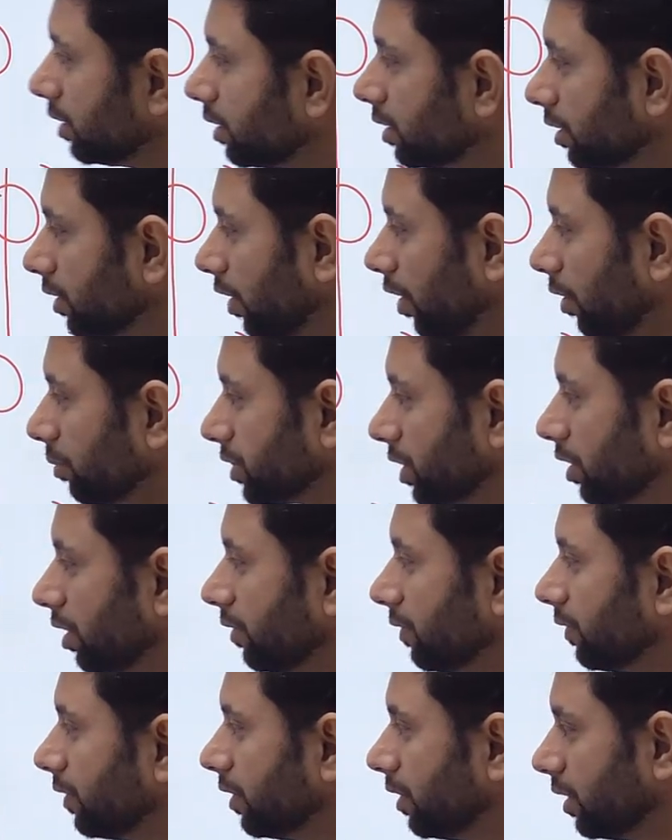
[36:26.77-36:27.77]
option of
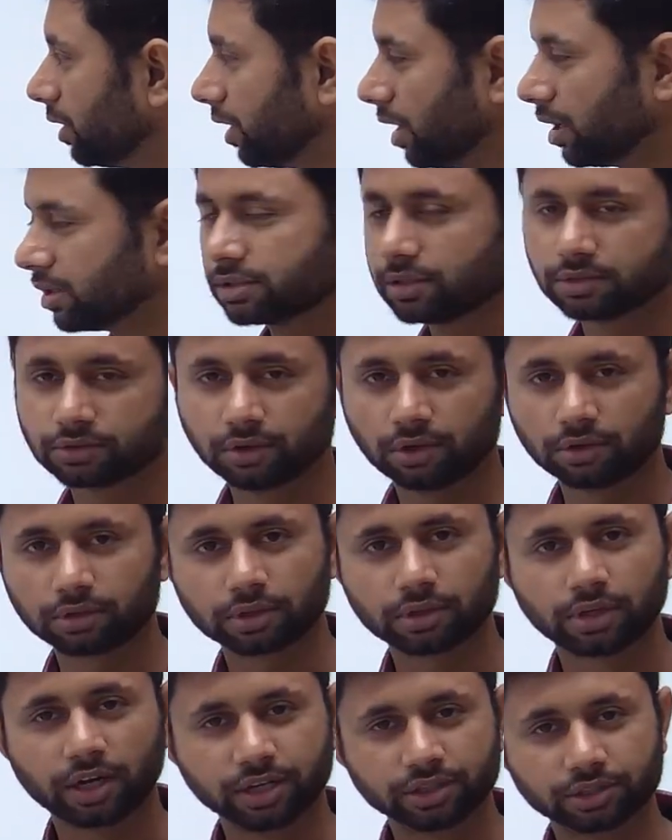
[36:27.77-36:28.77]
last resort,
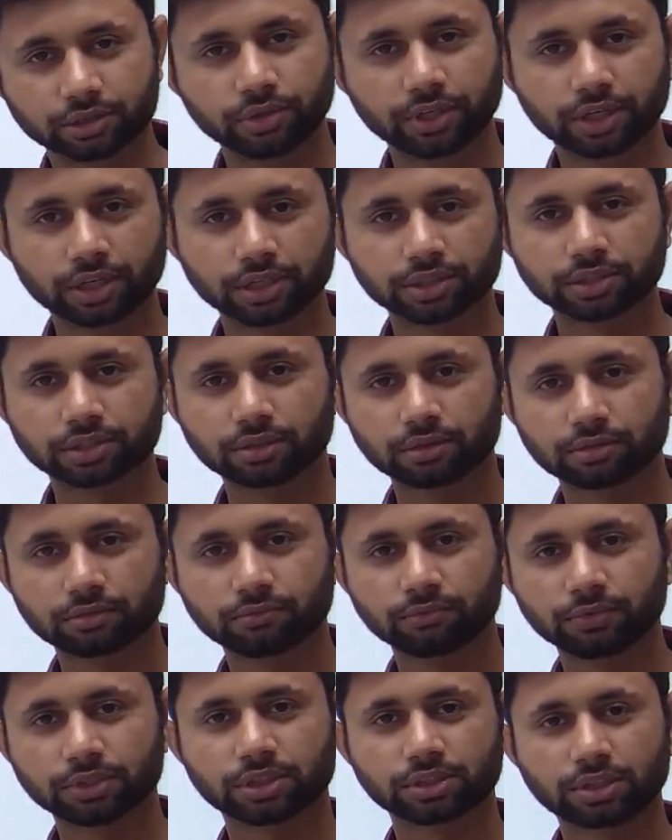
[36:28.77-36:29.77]
adjudication,
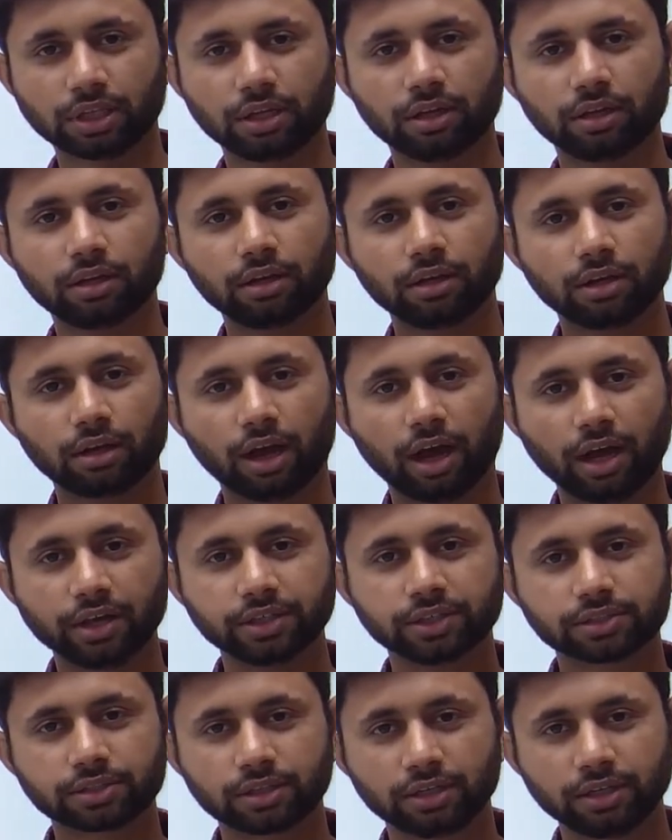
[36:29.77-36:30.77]
which is the
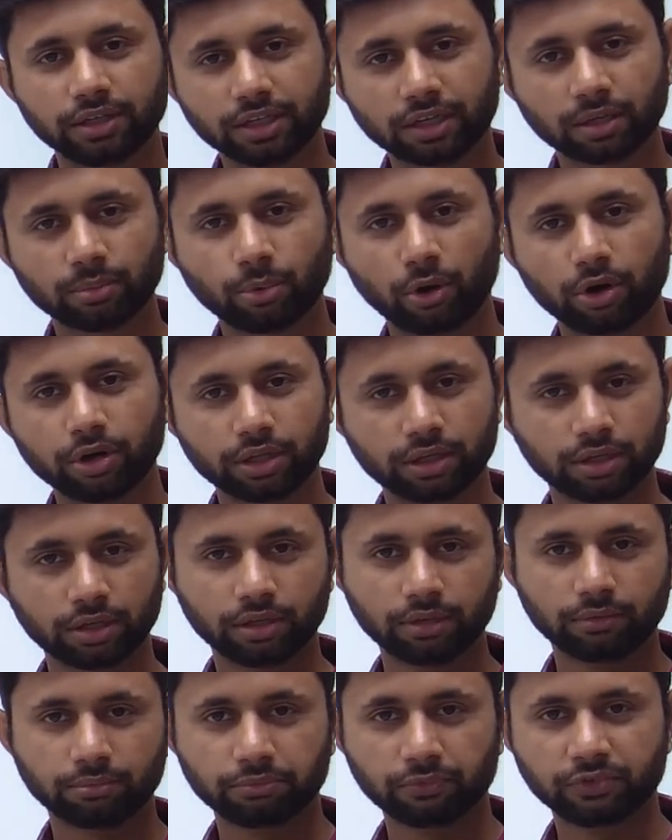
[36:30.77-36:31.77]
highest legal body
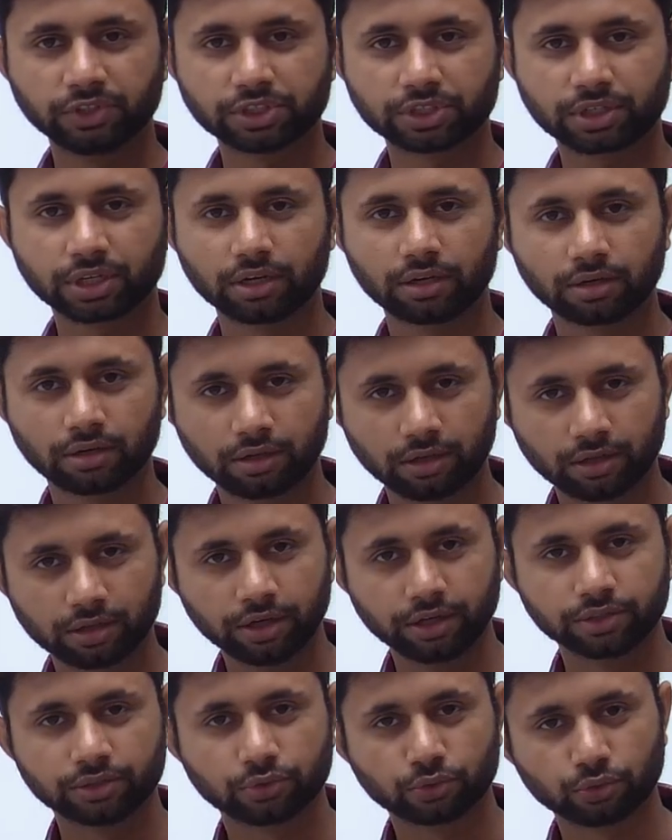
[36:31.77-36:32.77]
which can
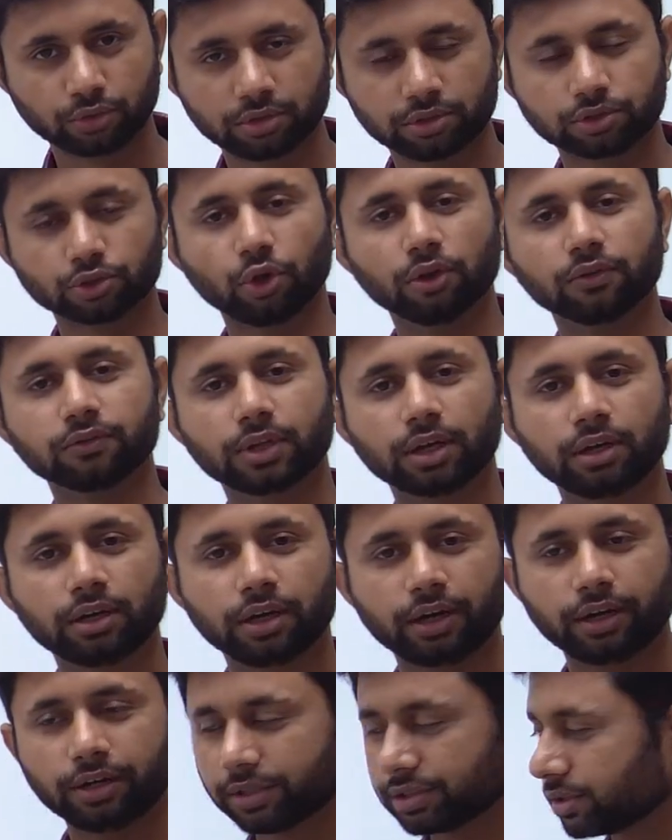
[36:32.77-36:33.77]
resolve the
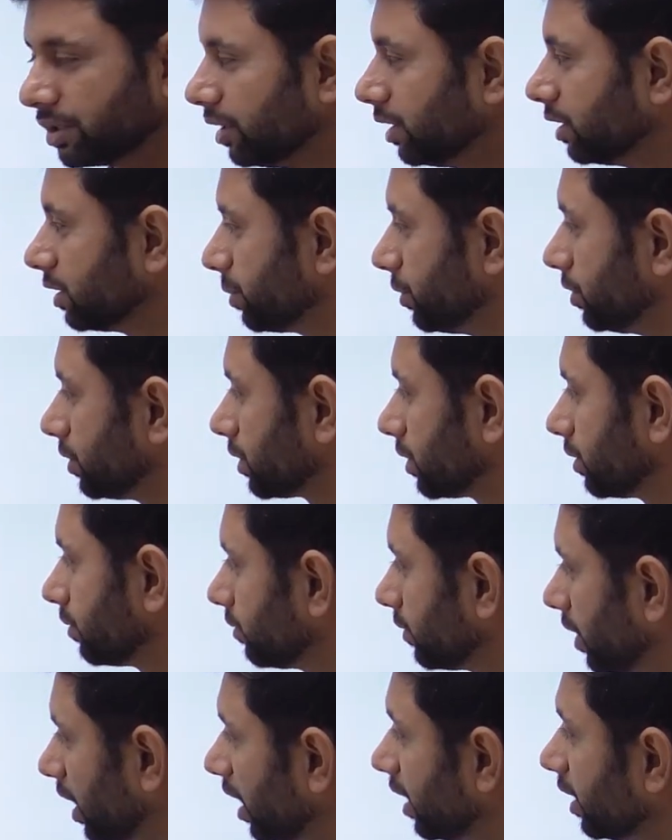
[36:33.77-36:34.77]
industrial disputes.
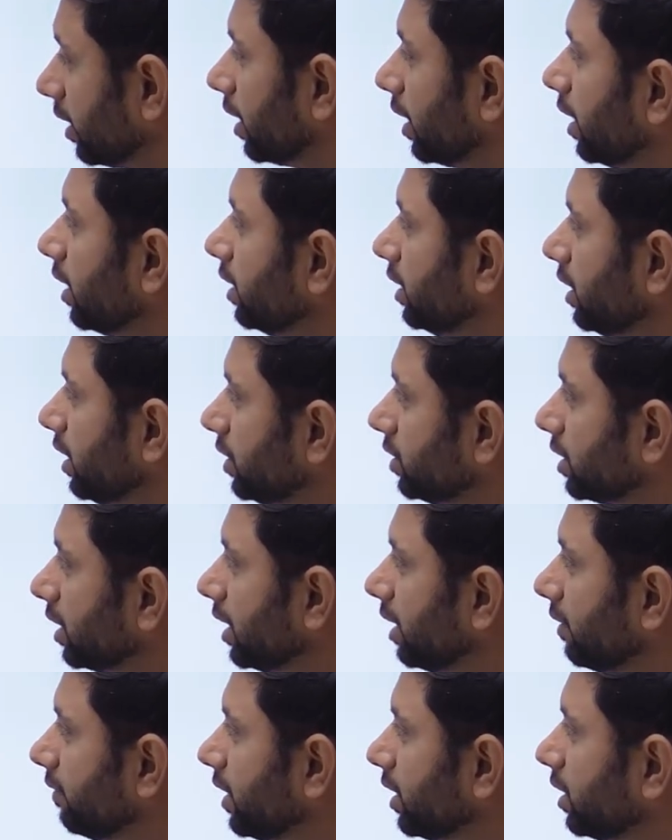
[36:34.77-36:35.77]
And in each and
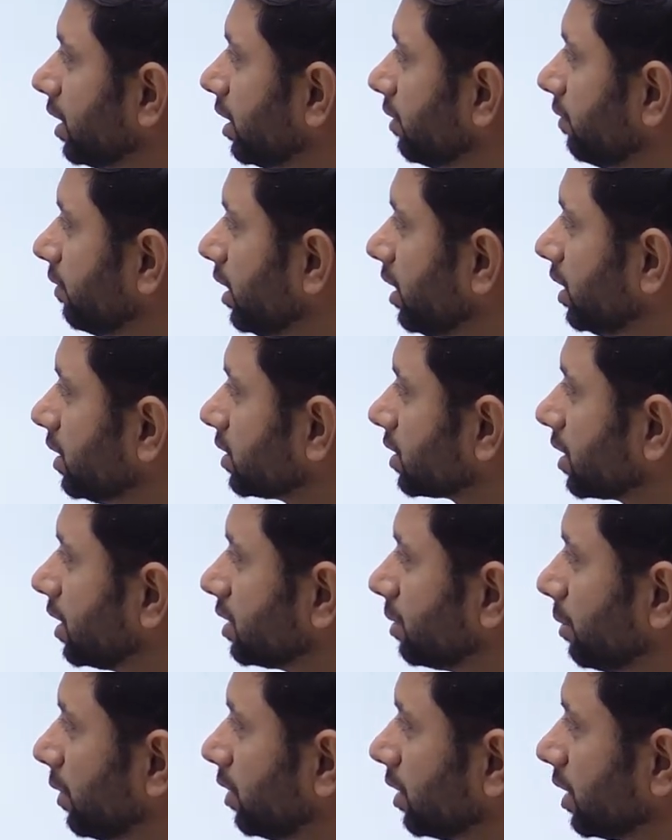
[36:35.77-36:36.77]
everything, we'll discuss
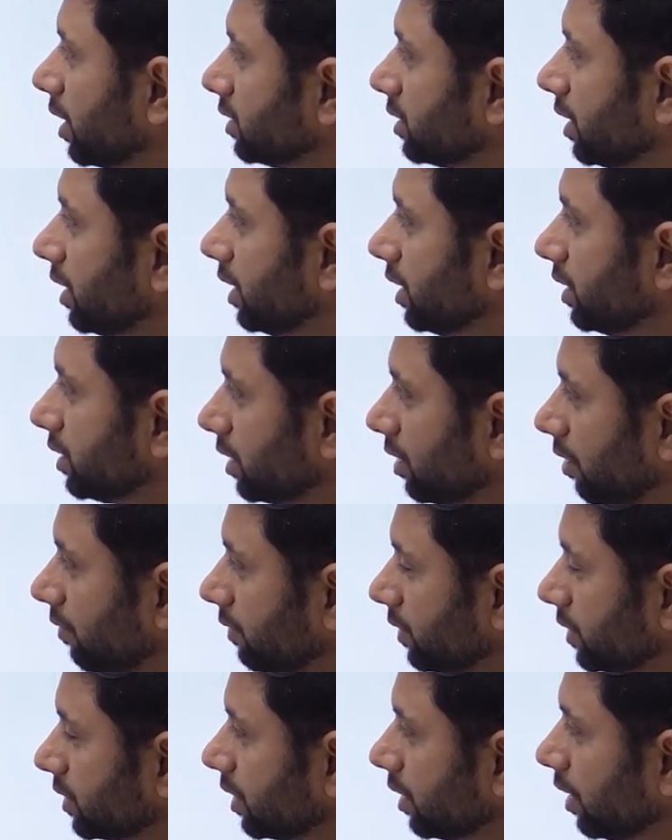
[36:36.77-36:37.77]
about conciliation
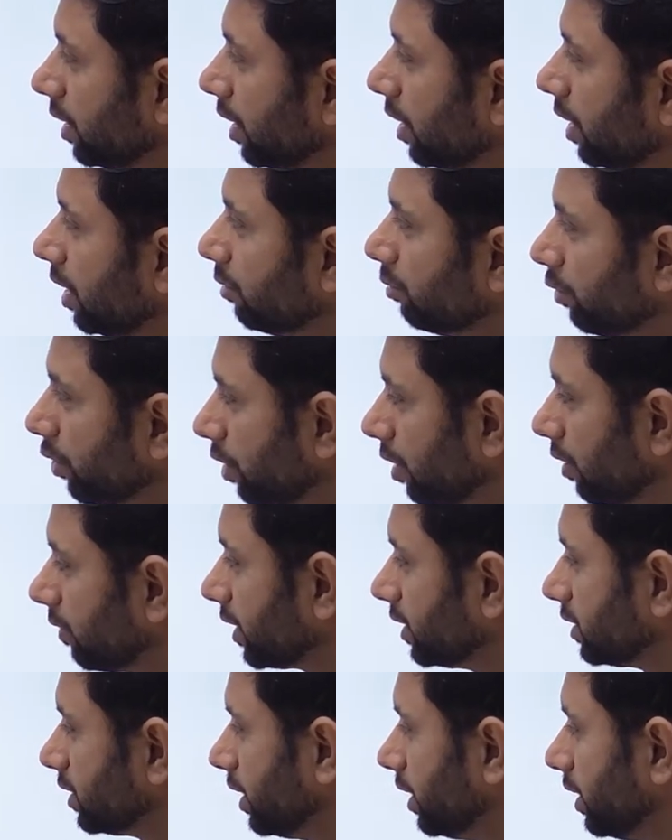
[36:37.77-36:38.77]
officer, board of
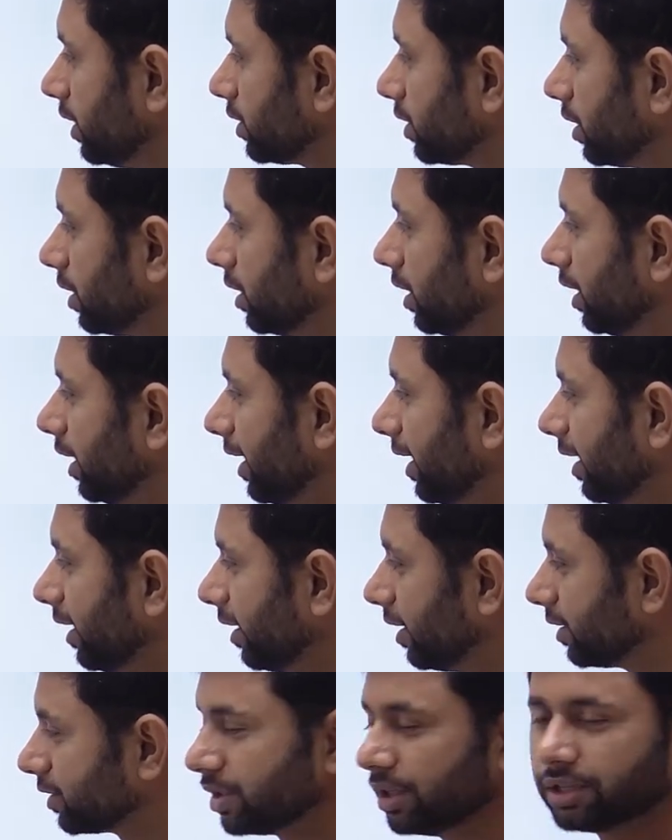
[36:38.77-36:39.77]
conciliation,
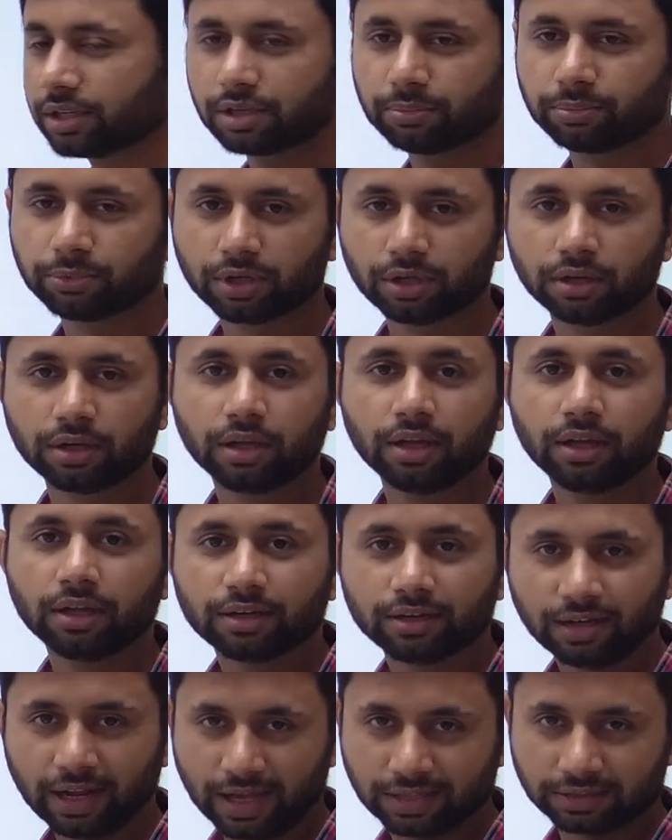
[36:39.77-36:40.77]
industrial tribunal,
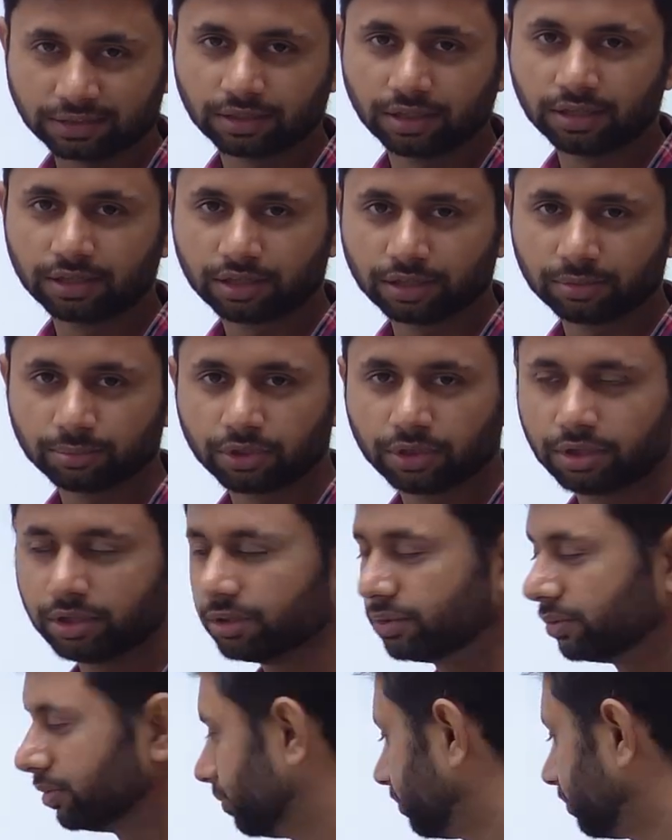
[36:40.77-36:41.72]
national tribunal too.